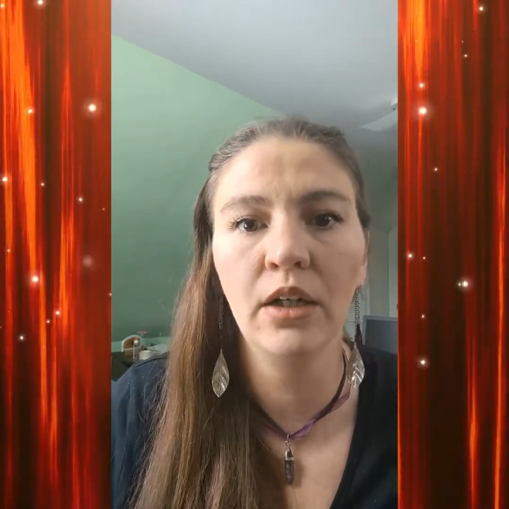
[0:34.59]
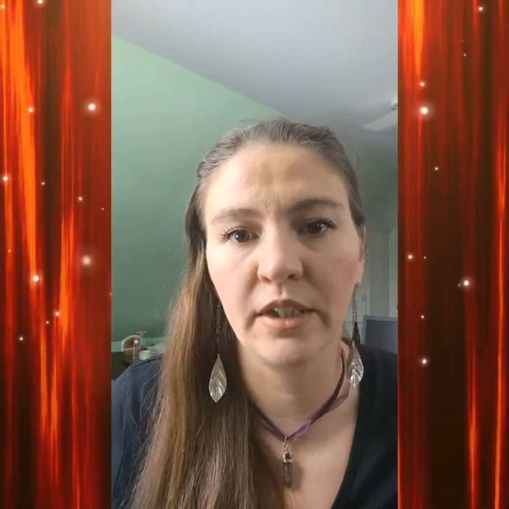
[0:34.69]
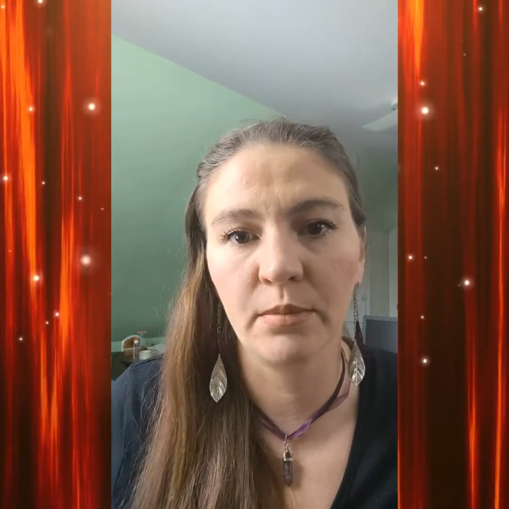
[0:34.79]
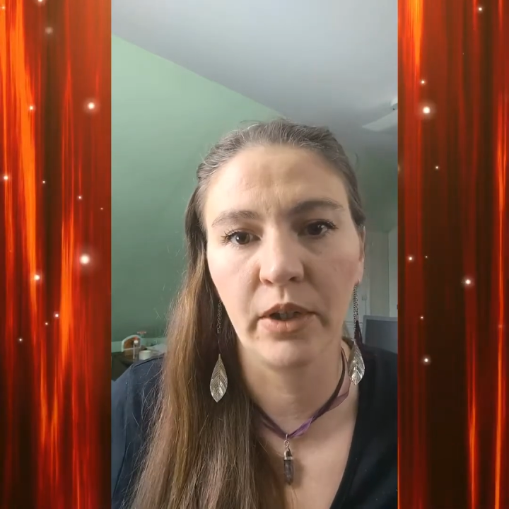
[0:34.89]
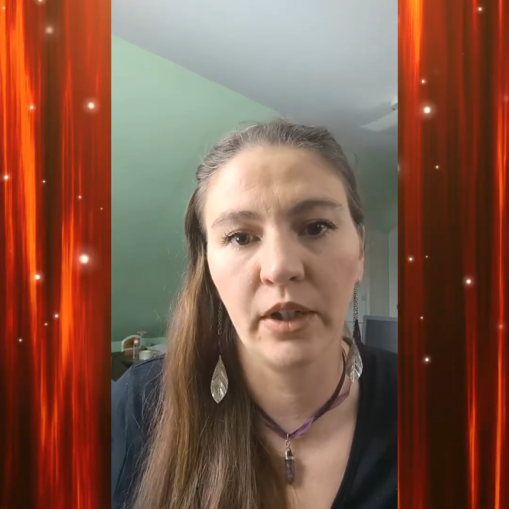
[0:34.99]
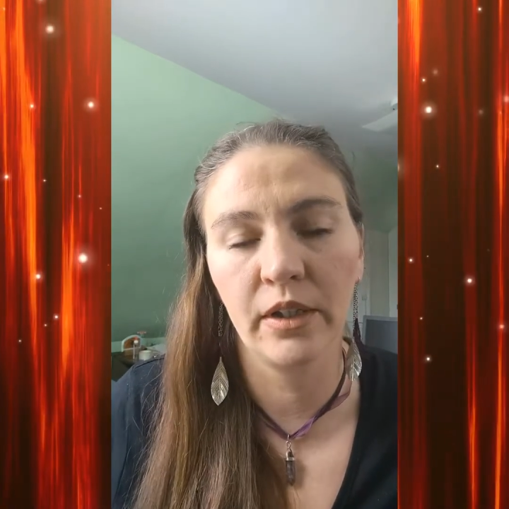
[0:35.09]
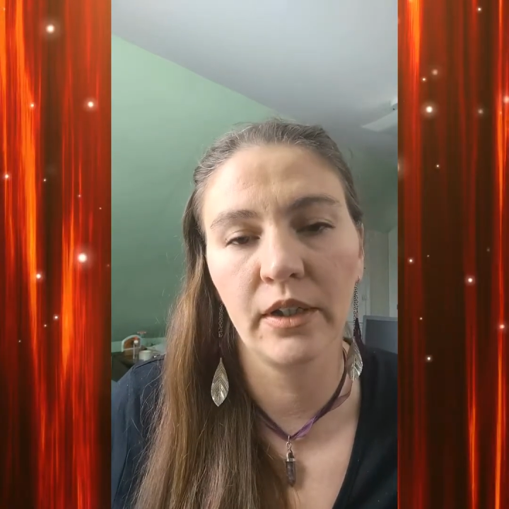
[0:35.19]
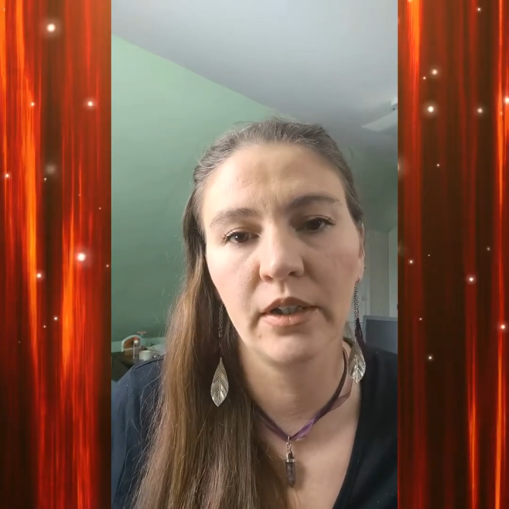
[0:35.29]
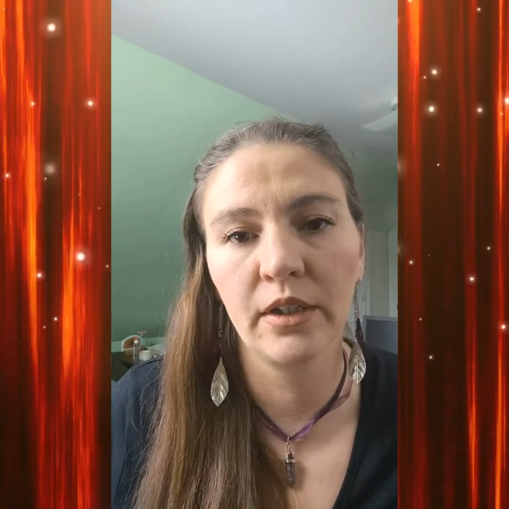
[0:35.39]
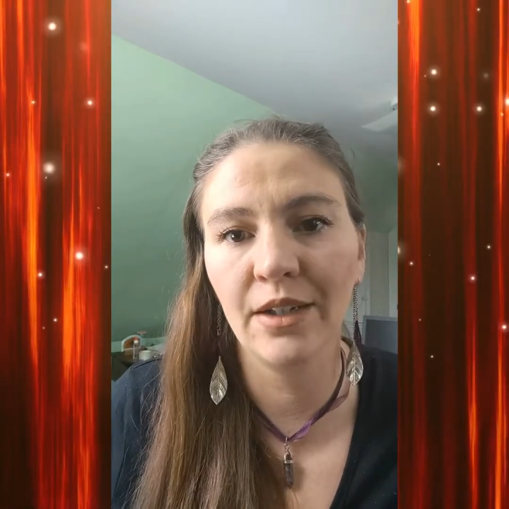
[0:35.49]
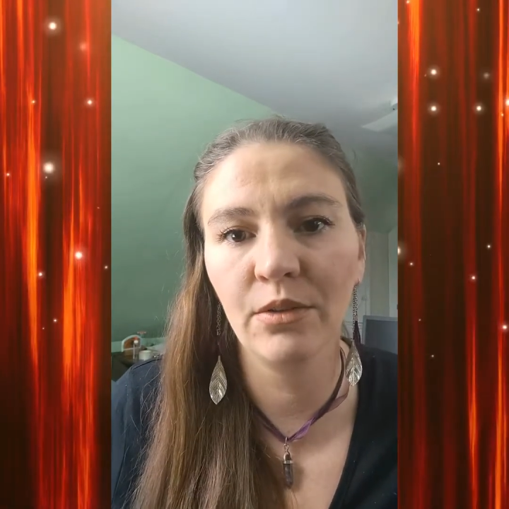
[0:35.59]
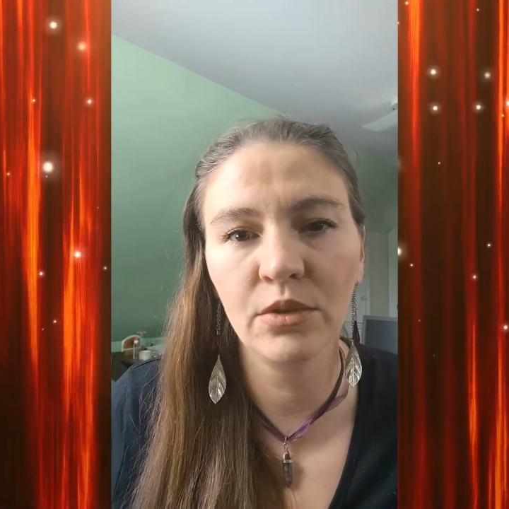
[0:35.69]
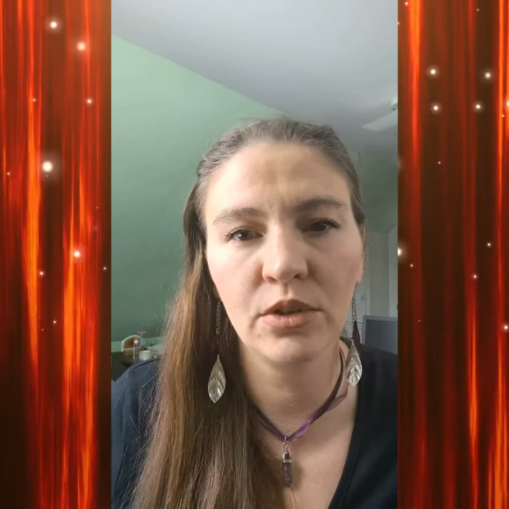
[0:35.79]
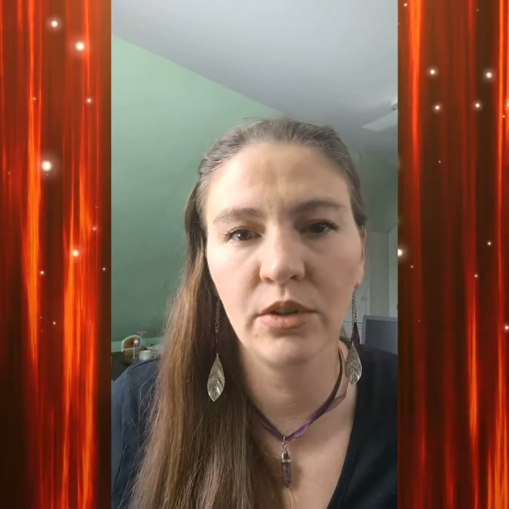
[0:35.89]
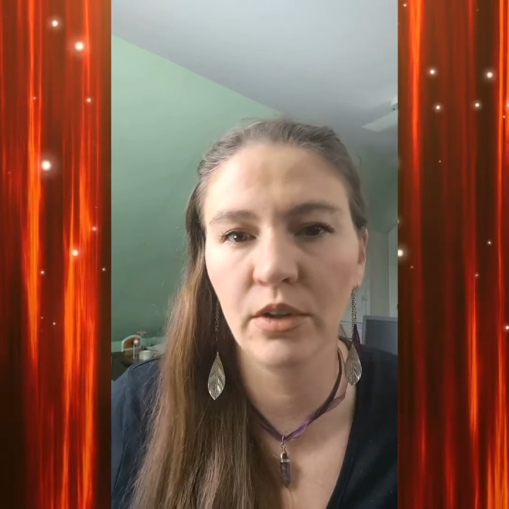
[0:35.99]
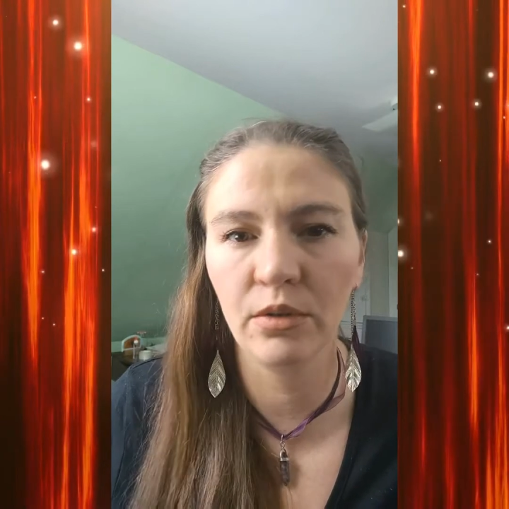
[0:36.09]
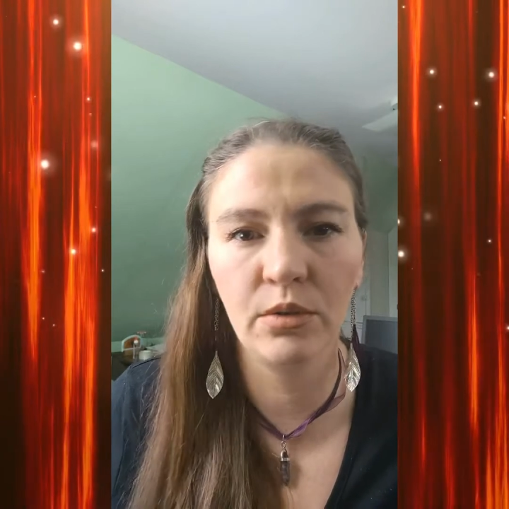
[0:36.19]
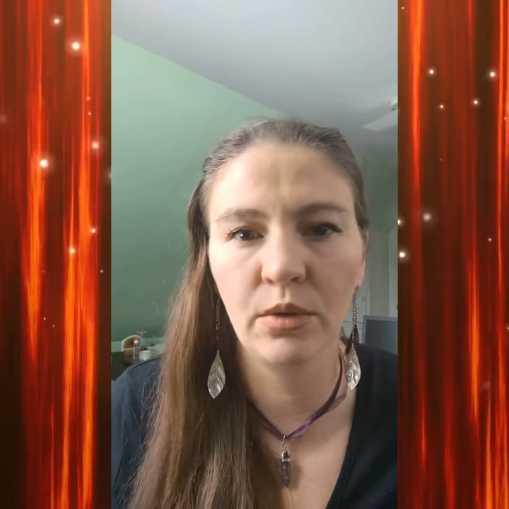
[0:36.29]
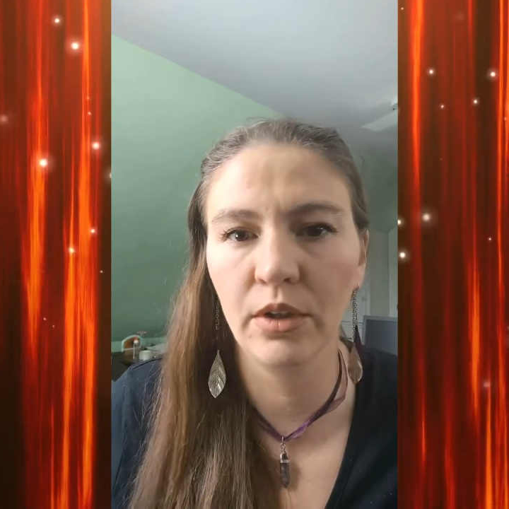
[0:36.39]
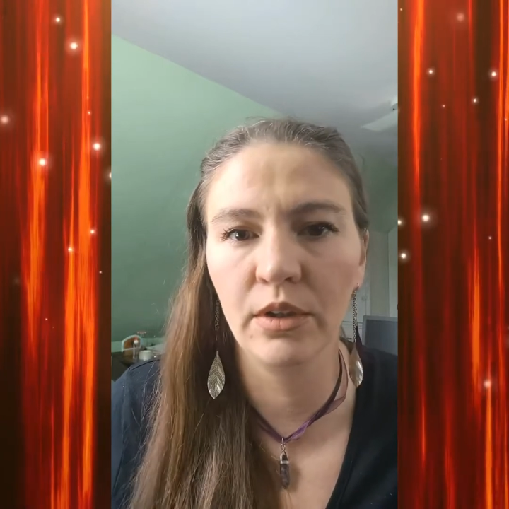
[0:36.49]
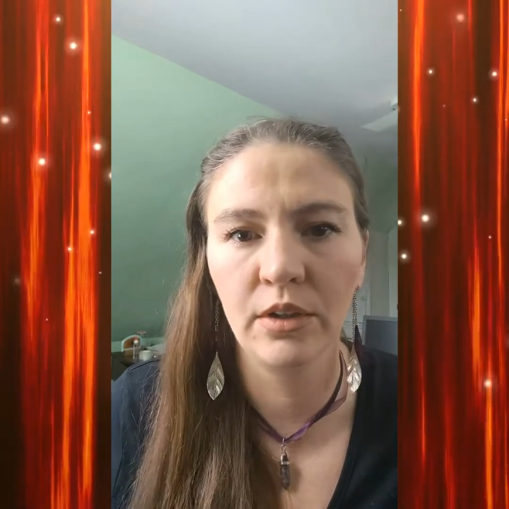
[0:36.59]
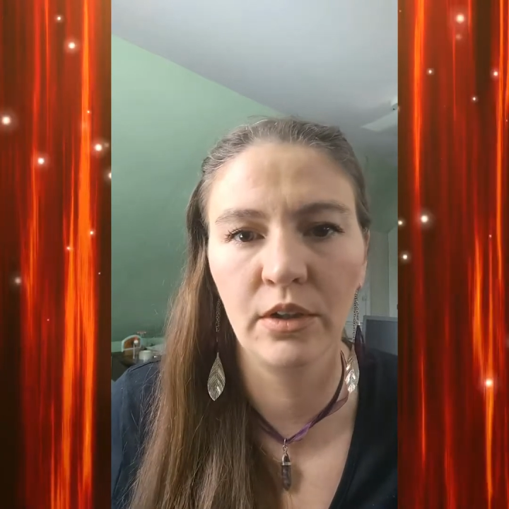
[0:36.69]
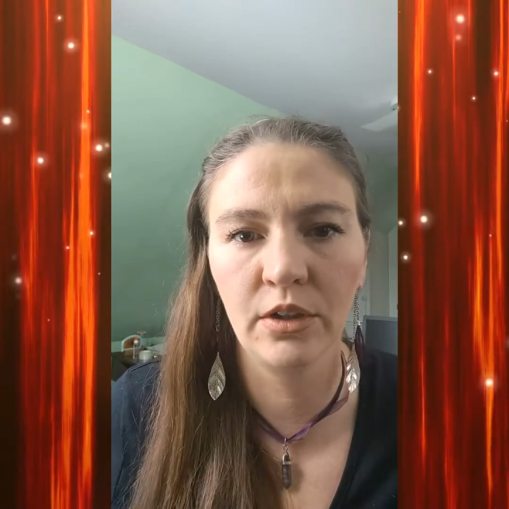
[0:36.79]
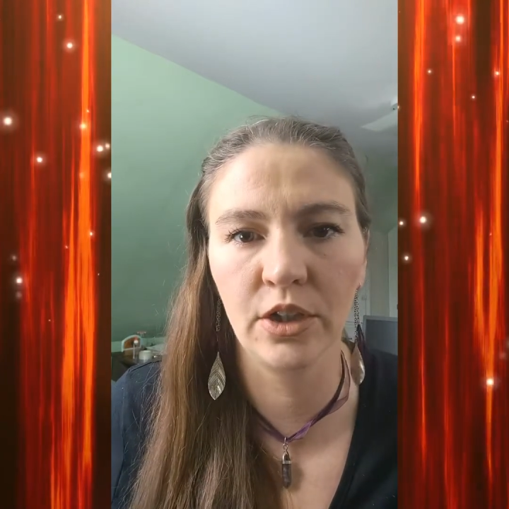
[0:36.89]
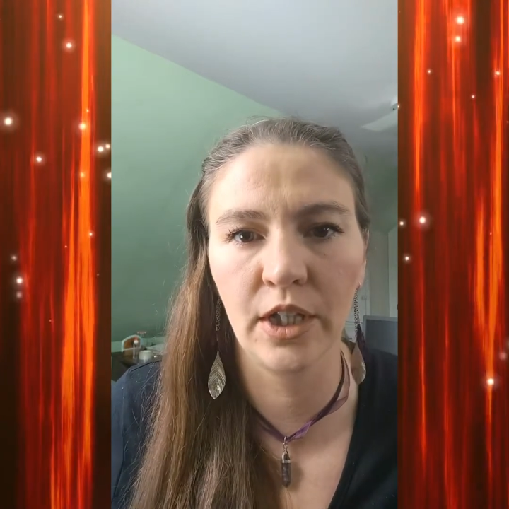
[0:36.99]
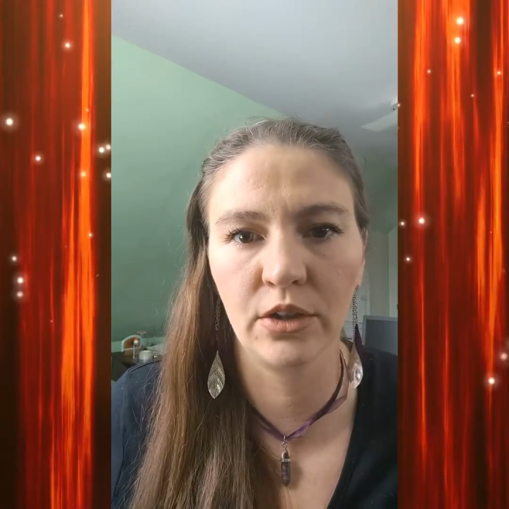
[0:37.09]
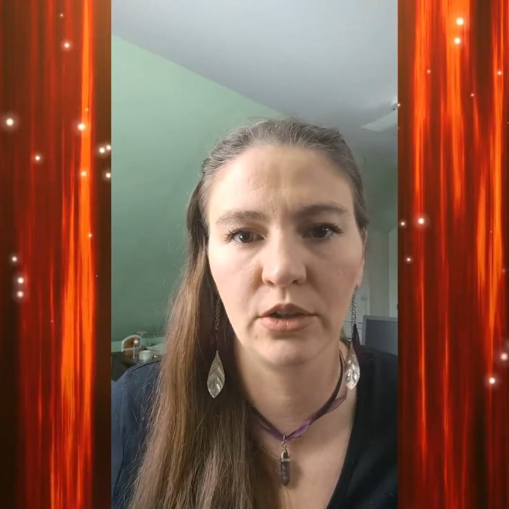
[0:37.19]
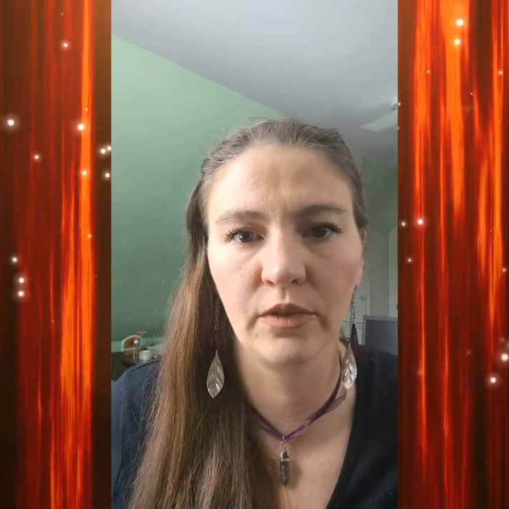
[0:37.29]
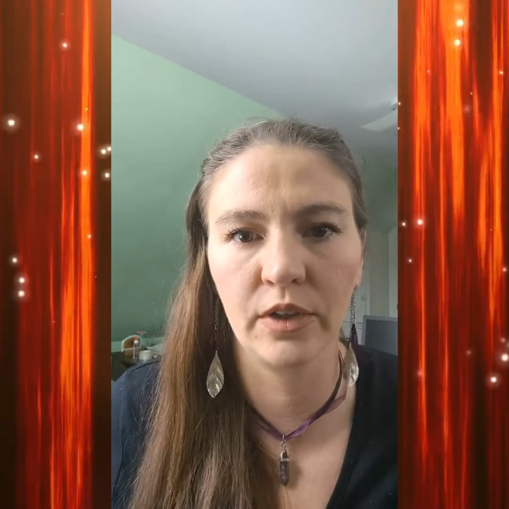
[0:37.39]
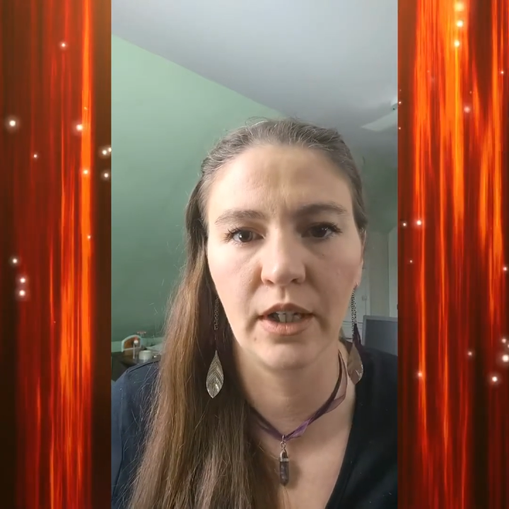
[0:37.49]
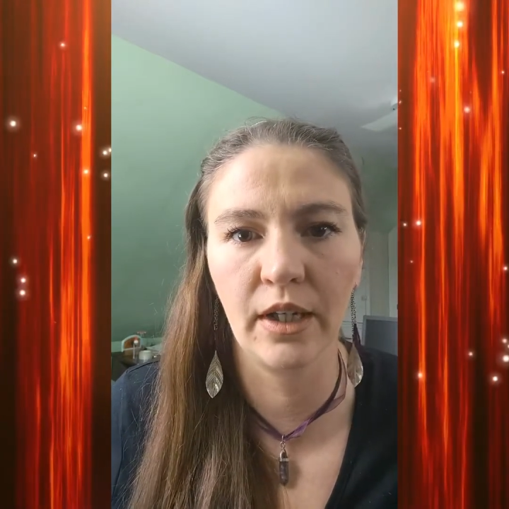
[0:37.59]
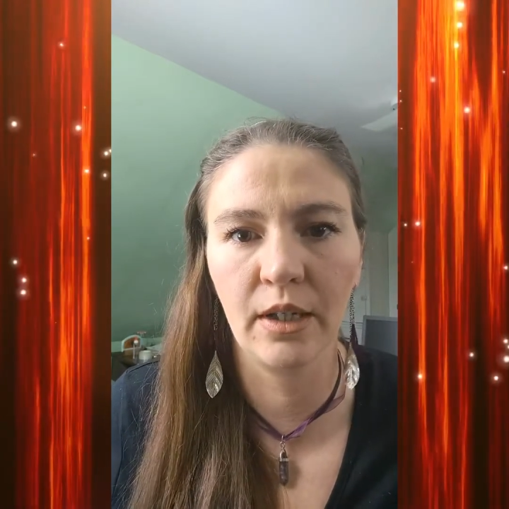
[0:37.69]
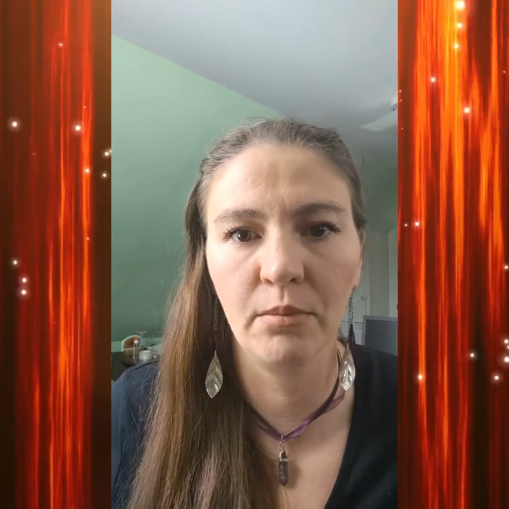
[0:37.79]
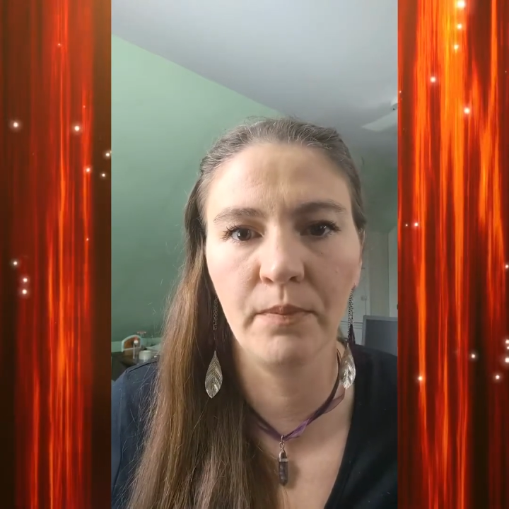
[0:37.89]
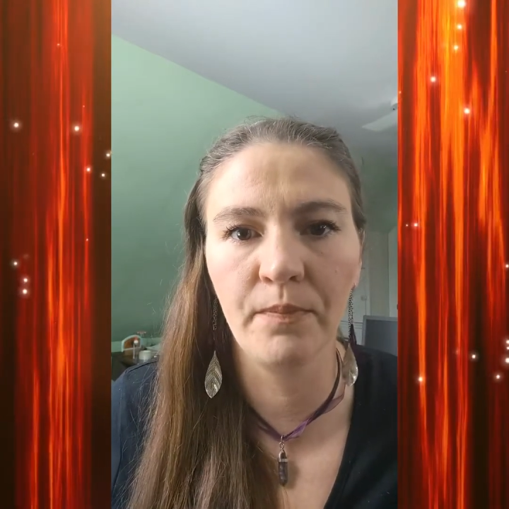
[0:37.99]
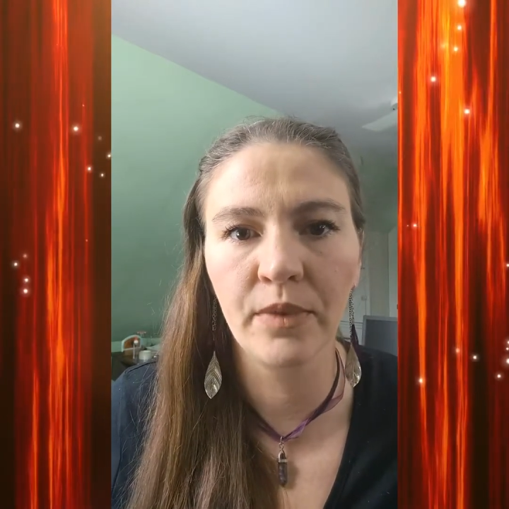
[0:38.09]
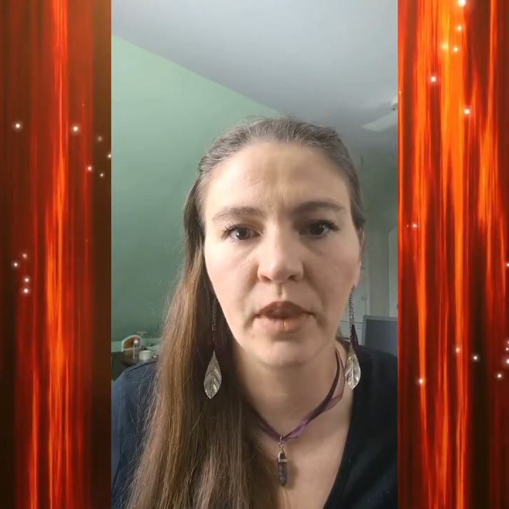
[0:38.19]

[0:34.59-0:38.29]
Facebook, they don't show you your change over time.